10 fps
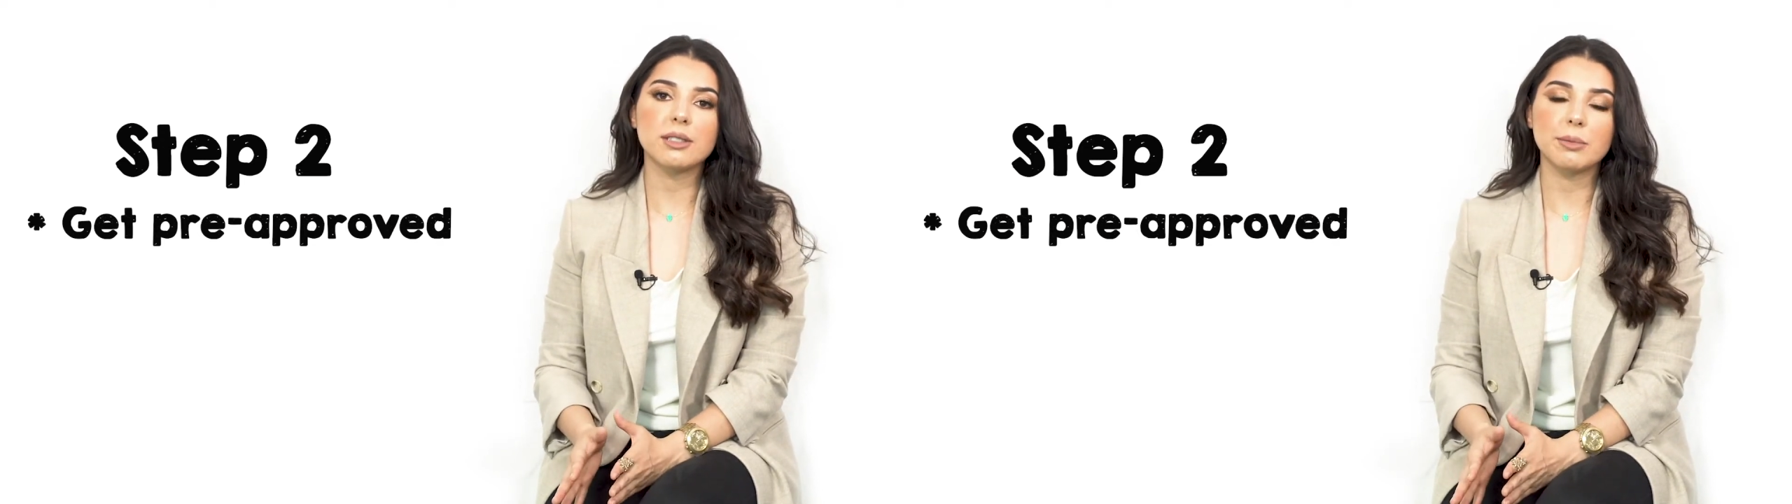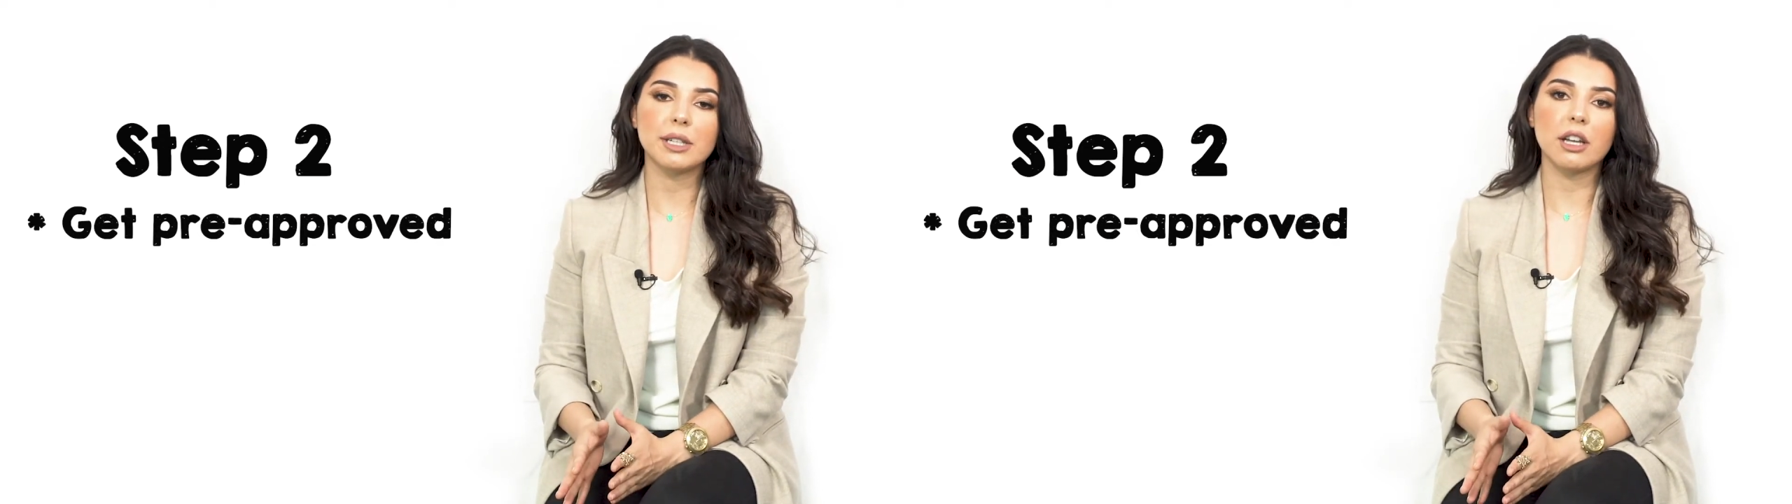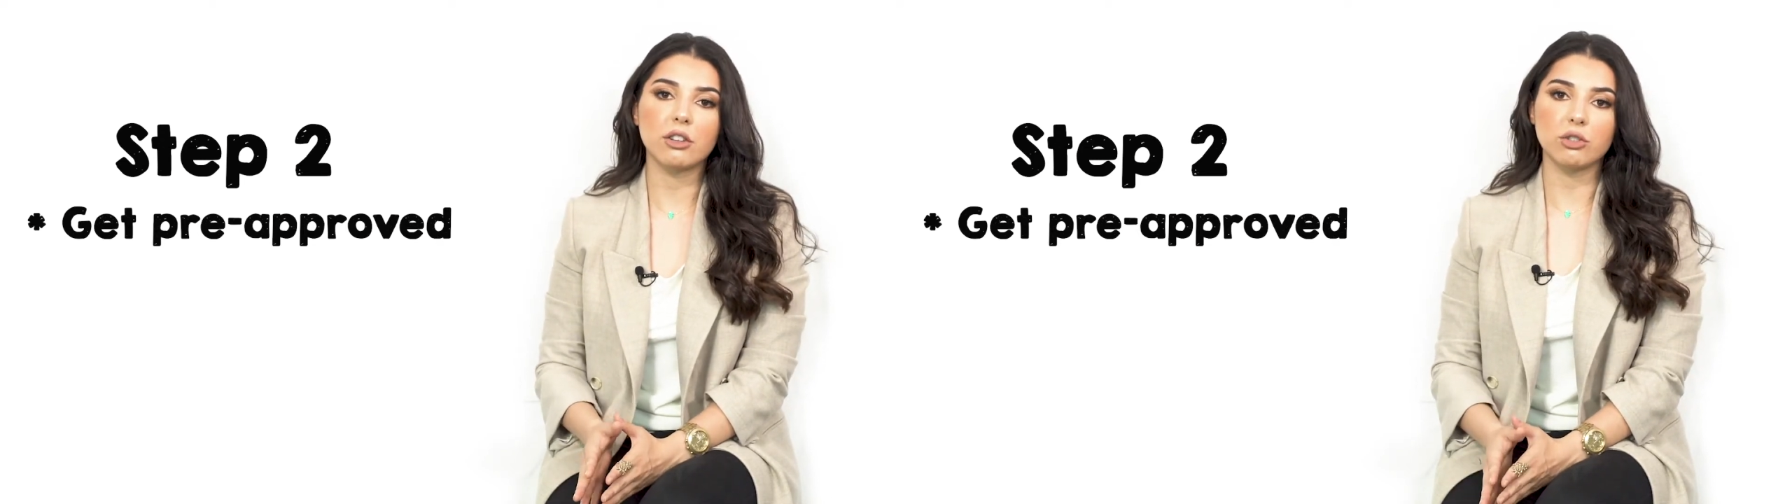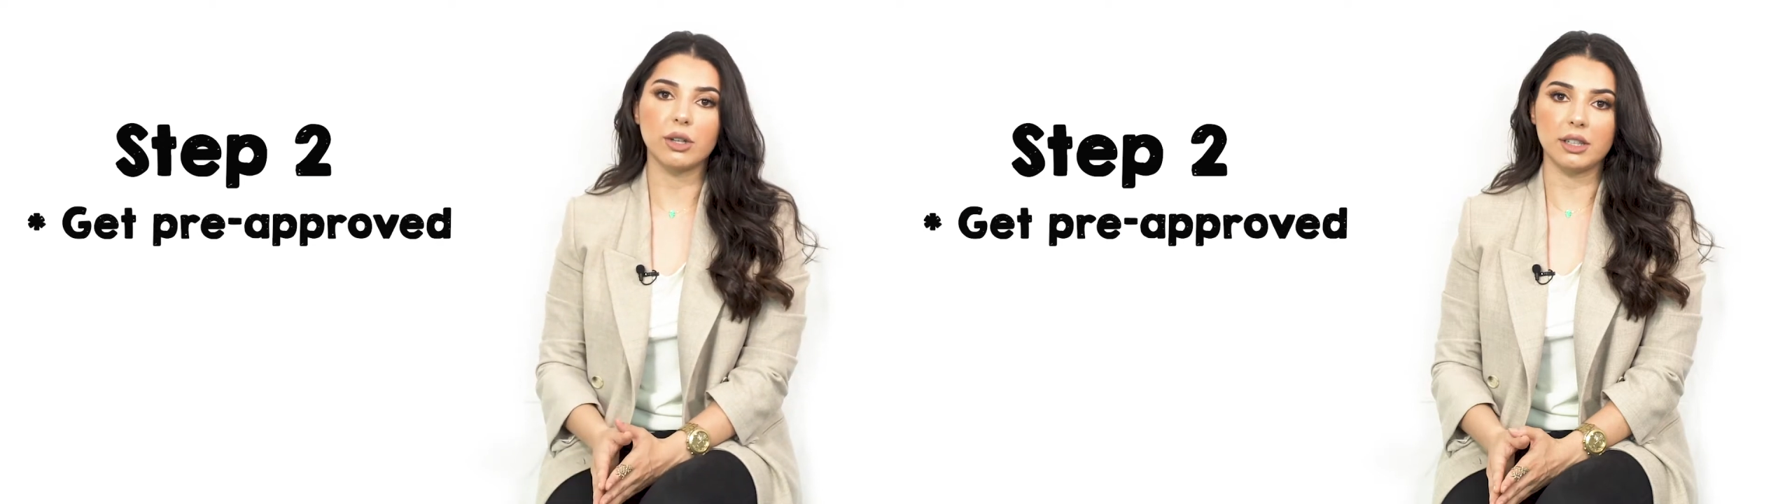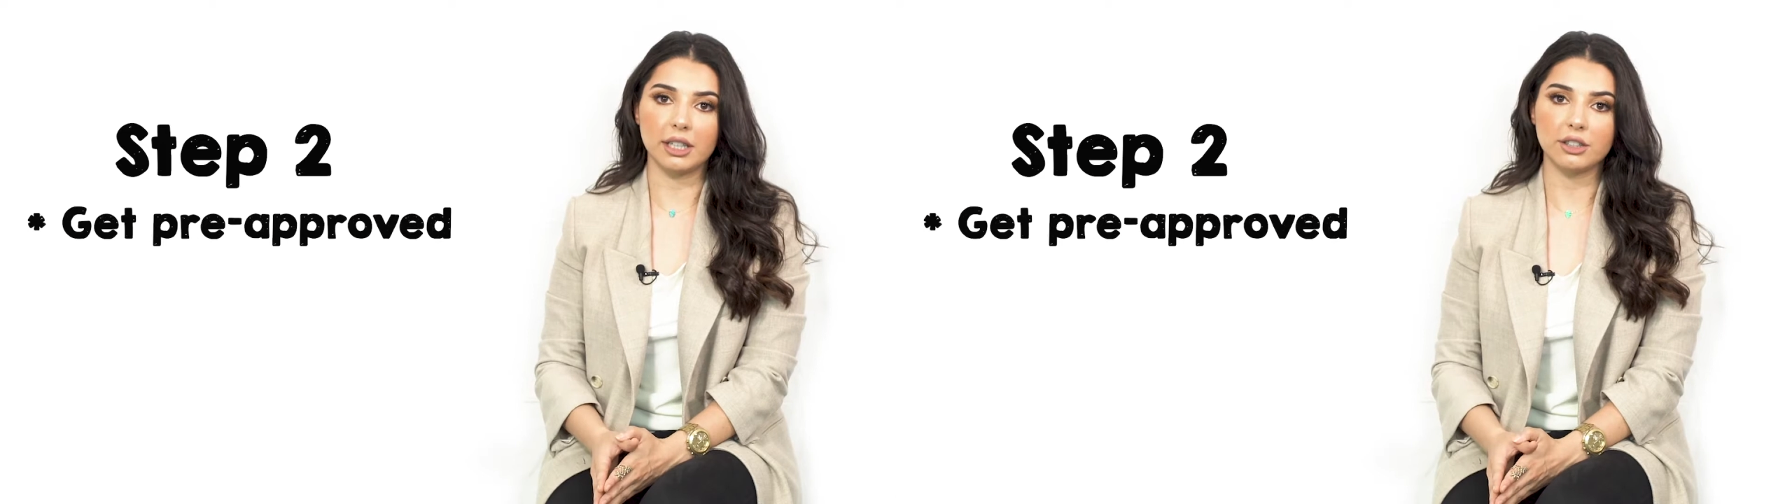speaking to
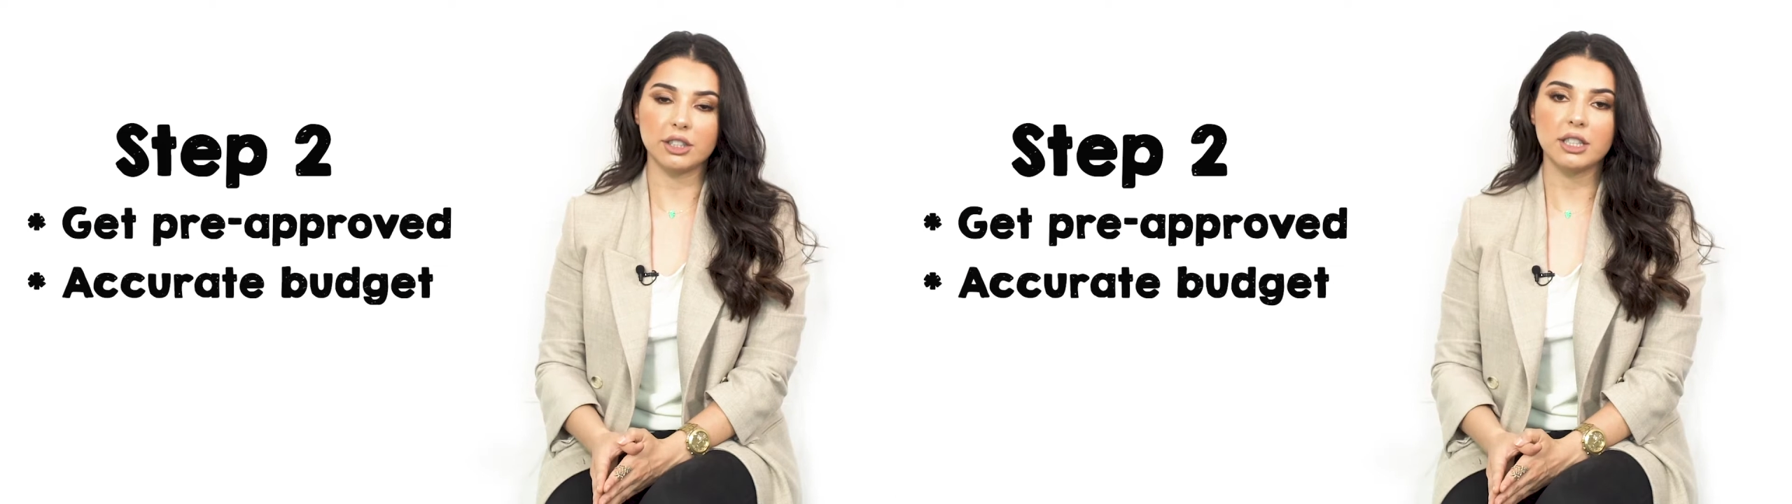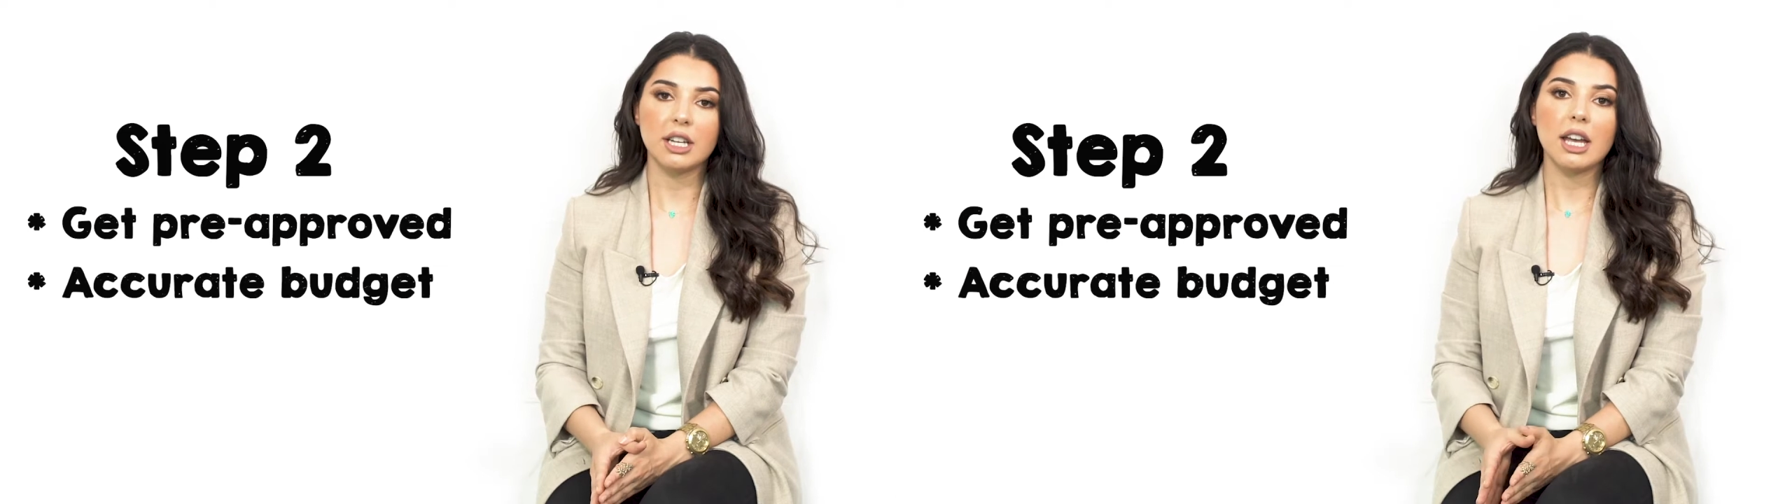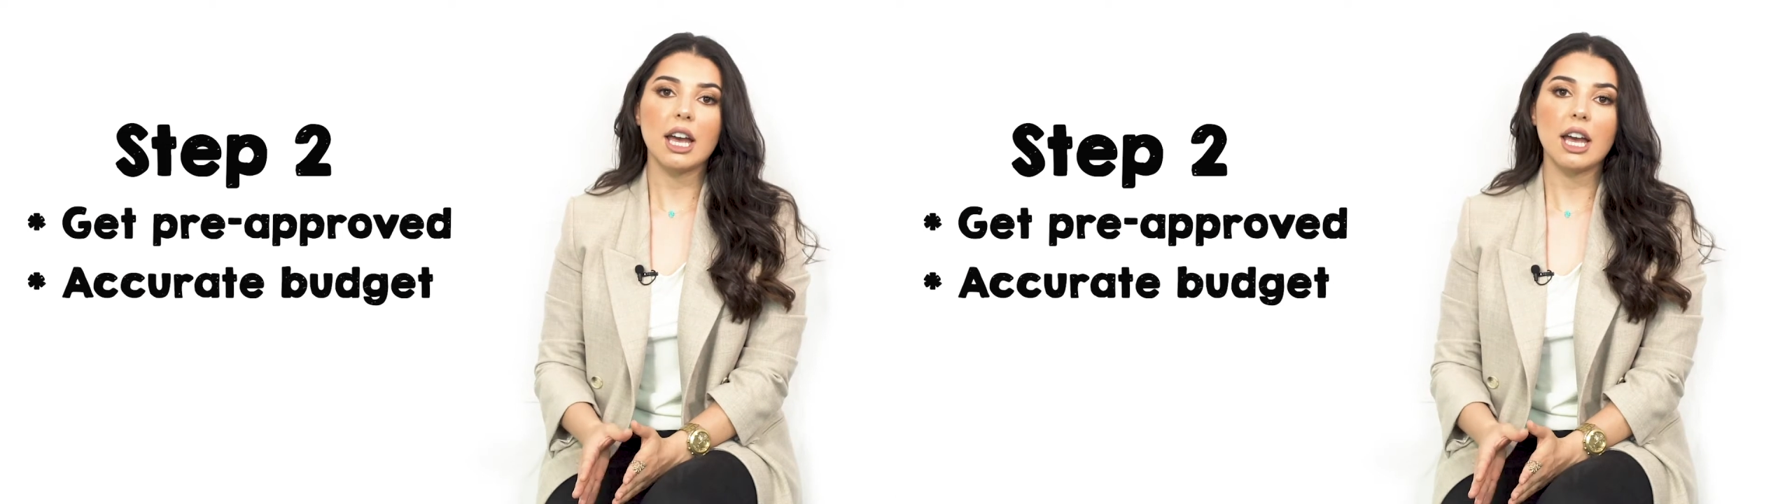a lender,